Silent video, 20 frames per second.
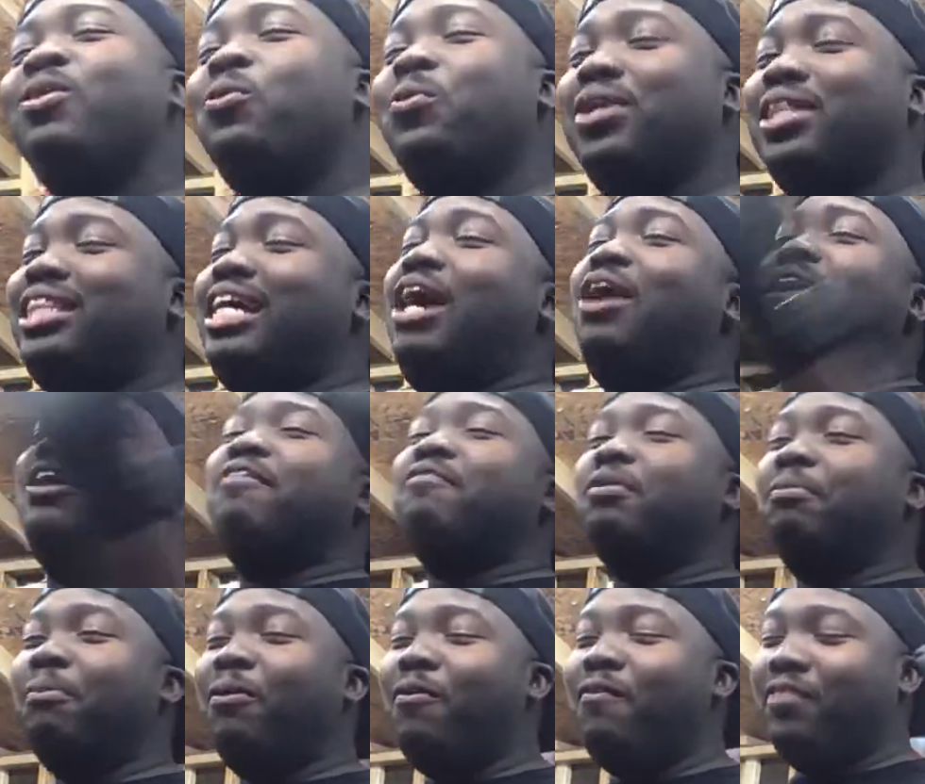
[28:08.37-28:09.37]
without ever
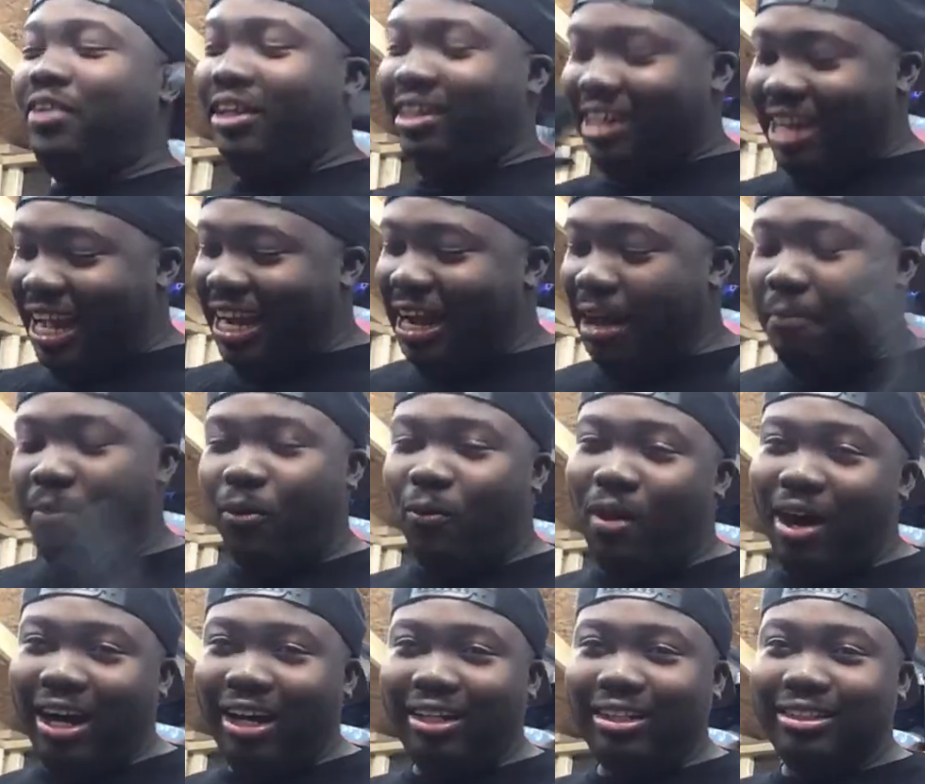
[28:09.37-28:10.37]
moving. I got my
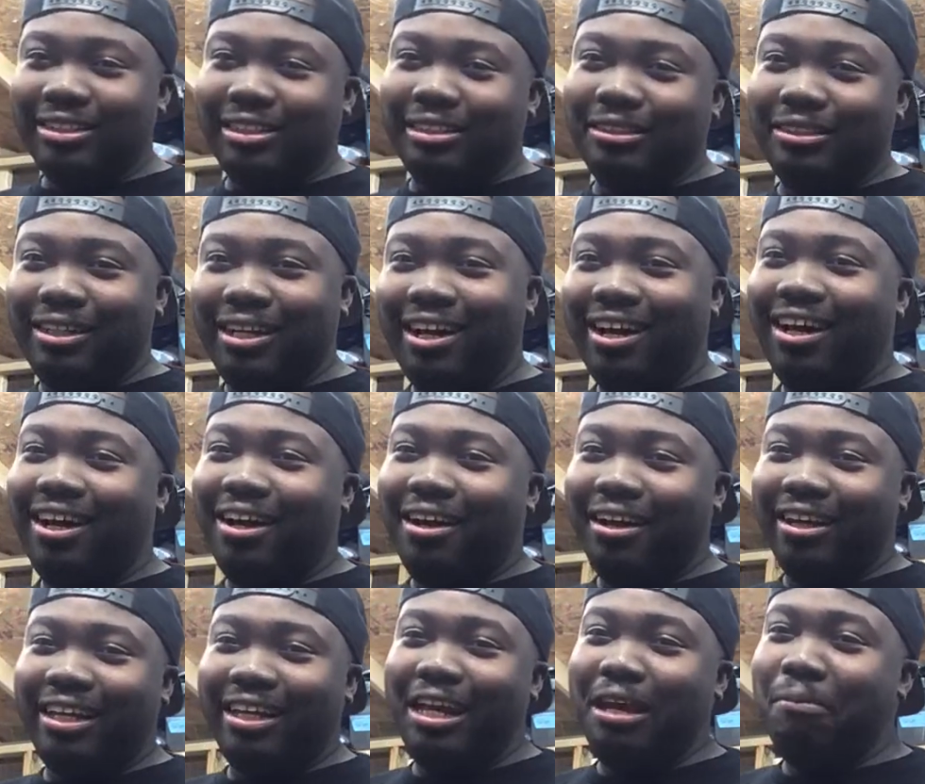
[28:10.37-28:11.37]
wireless
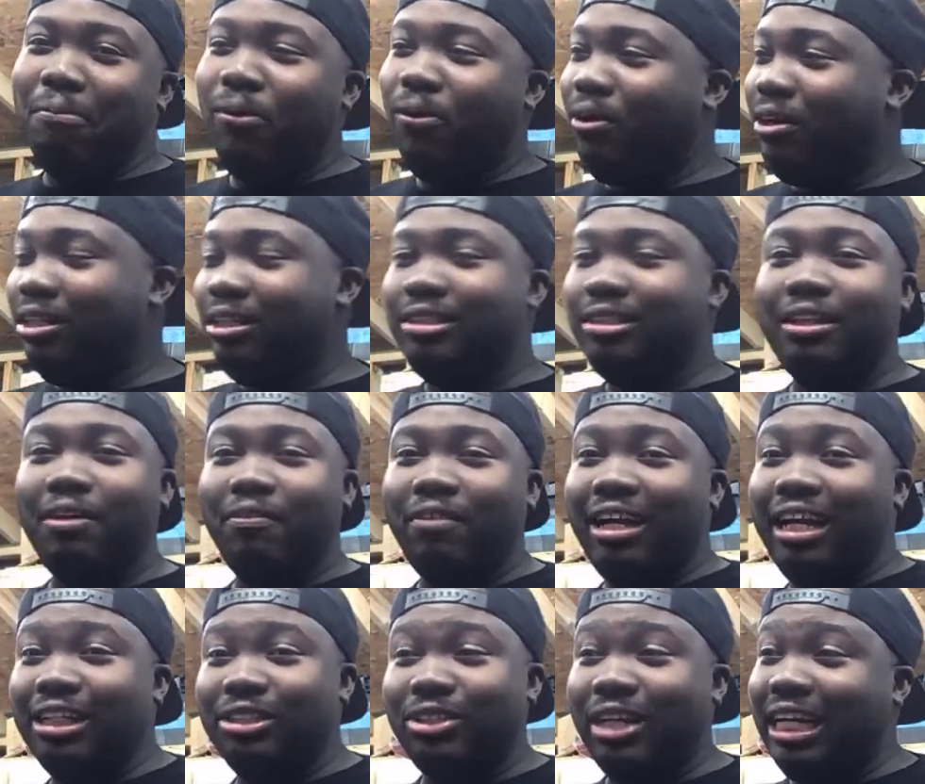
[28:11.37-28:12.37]
keyboard and stuff
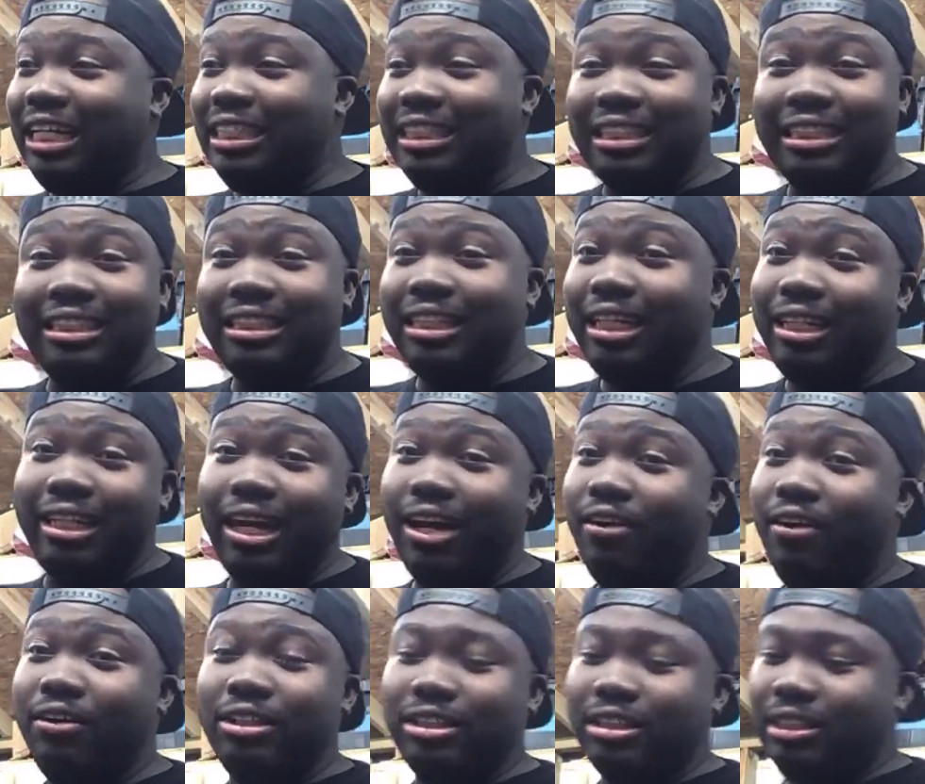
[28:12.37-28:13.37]
like that, so I can just sit there
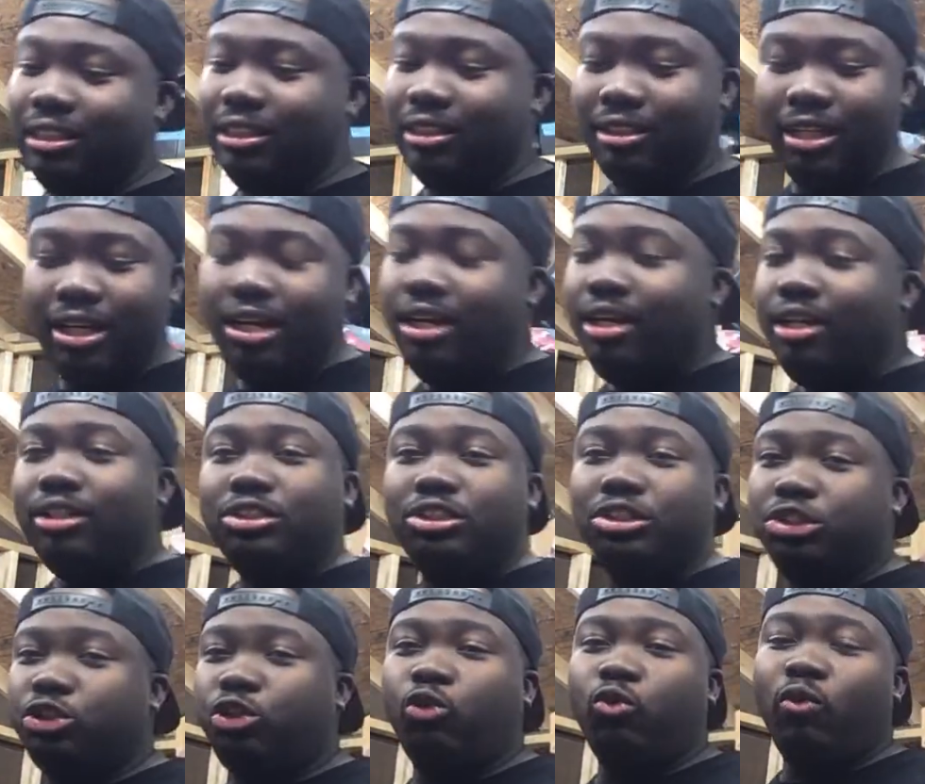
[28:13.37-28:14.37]
and
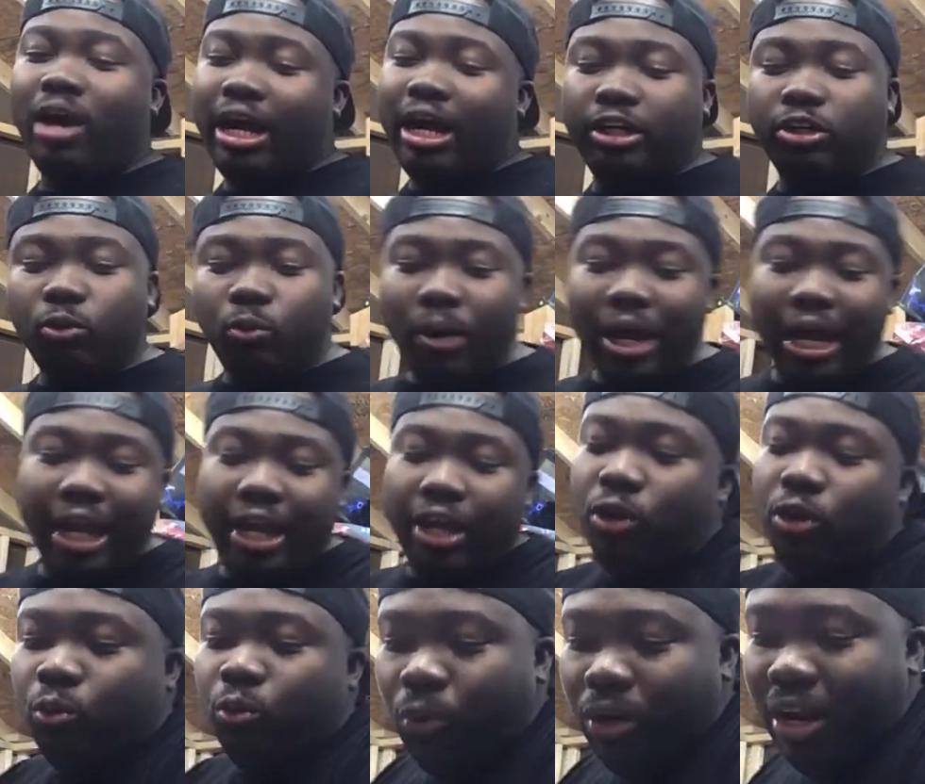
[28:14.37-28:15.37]
just grind away
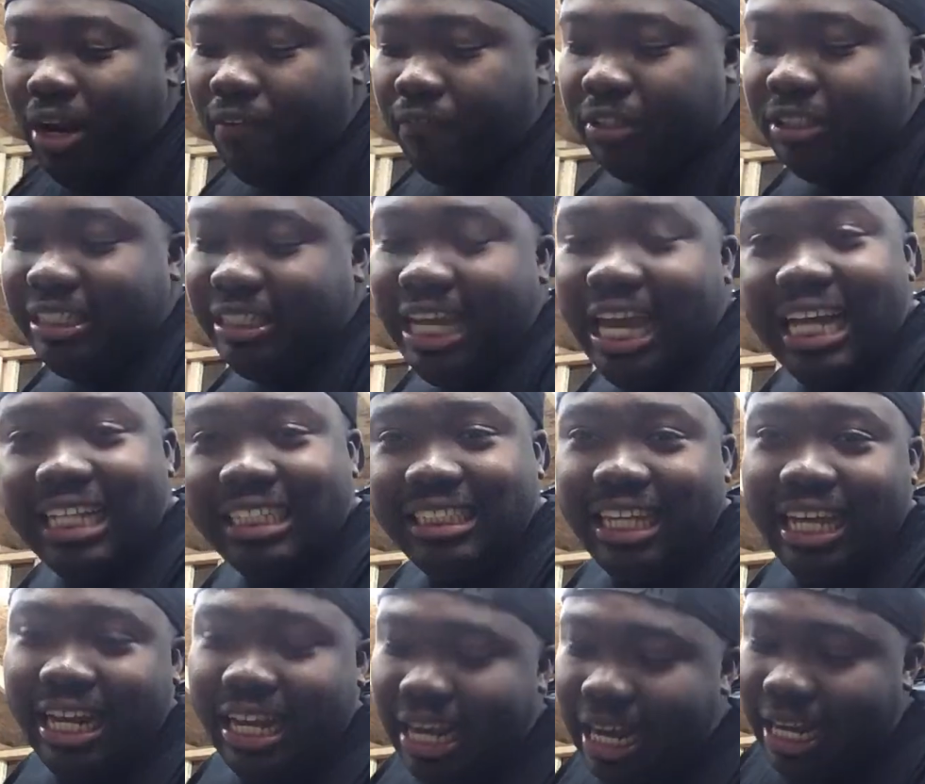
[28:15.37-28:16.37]
on whatever task
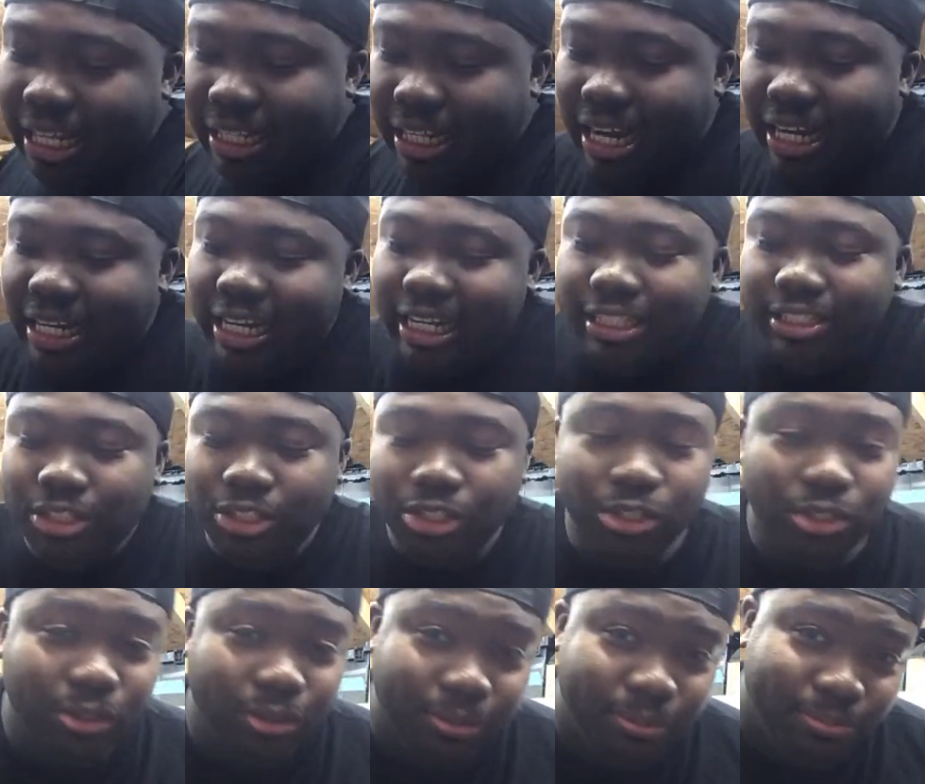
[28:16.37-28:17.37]
at hand that I need to
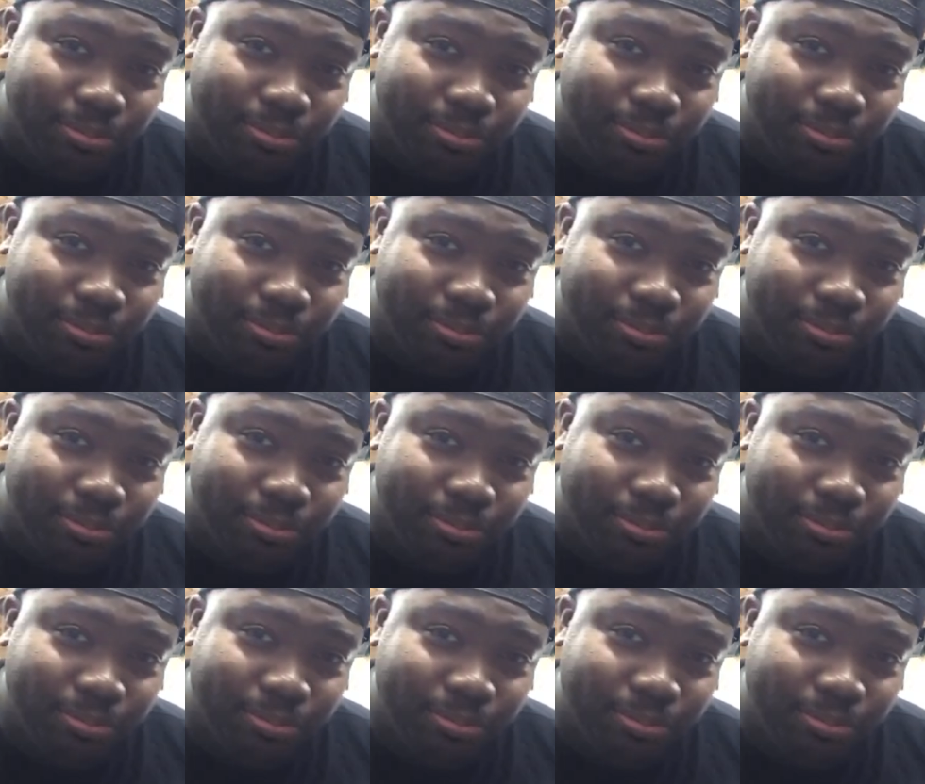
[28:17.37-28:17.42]
do.